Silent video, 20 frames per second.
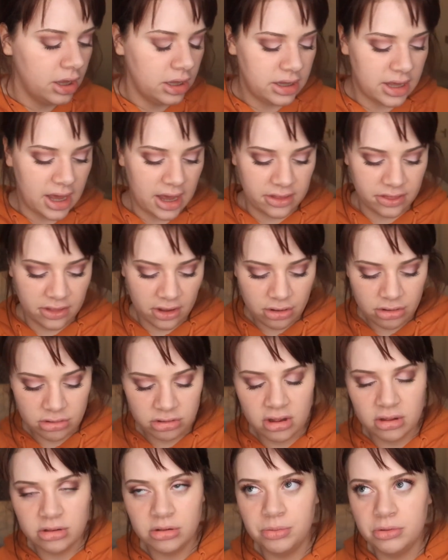yeah, those
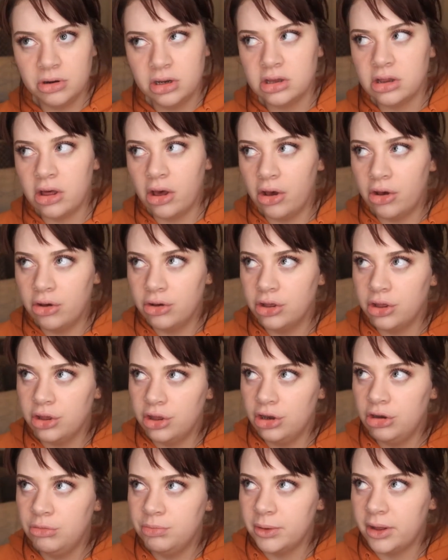types of products are
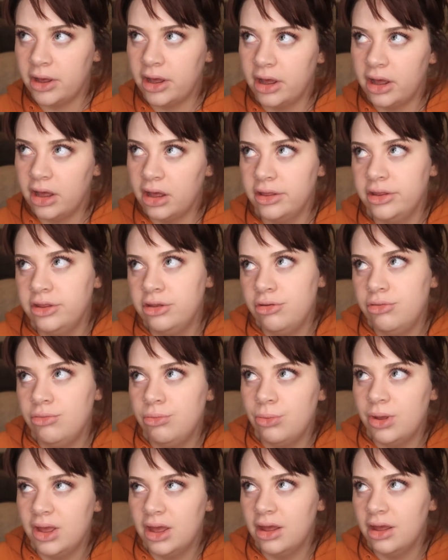good, but
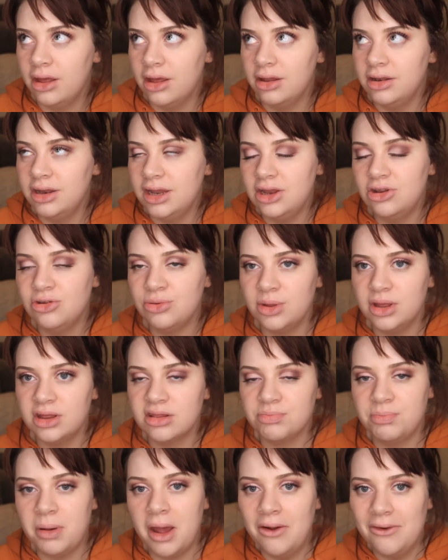you need to
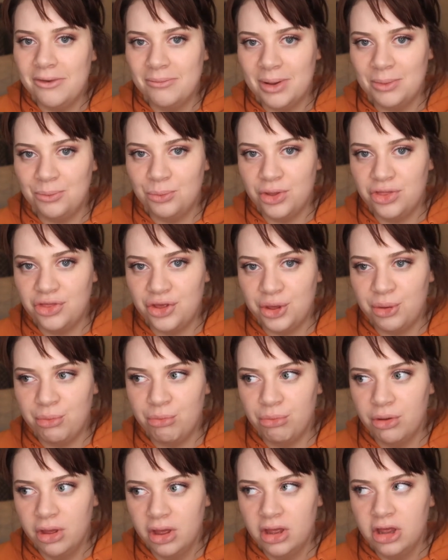experiment with
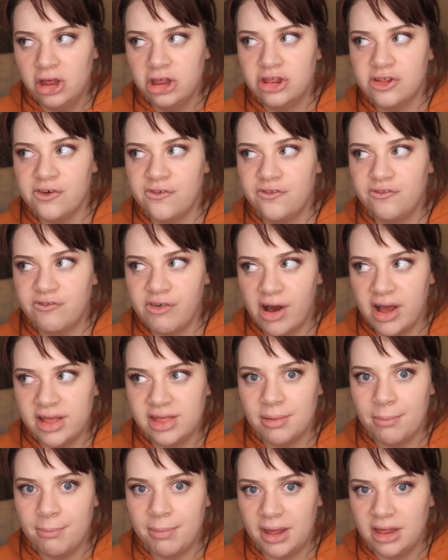them to
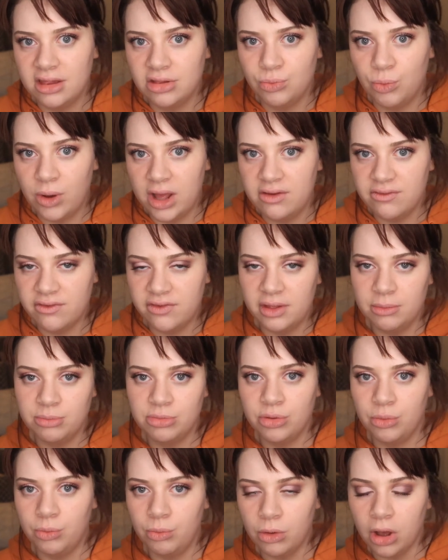find the best way for them
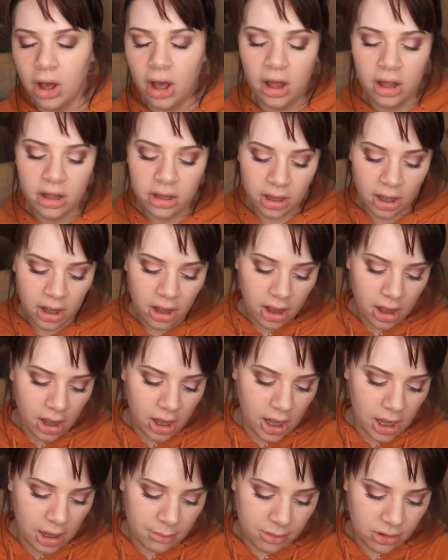to work.
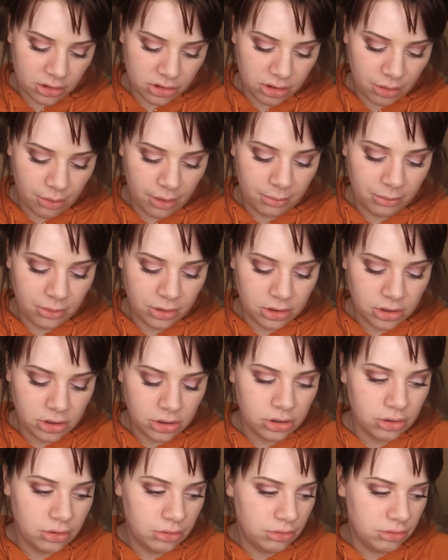So I'm going to
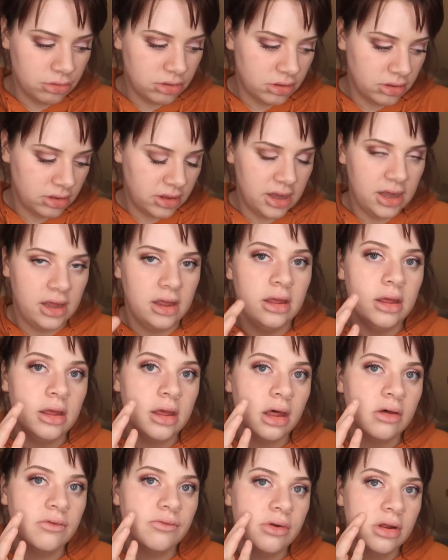use the
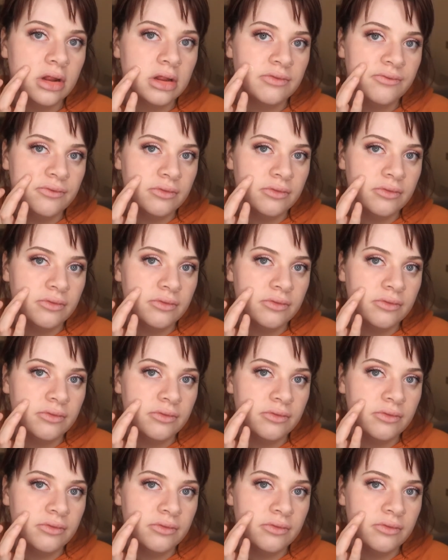Cover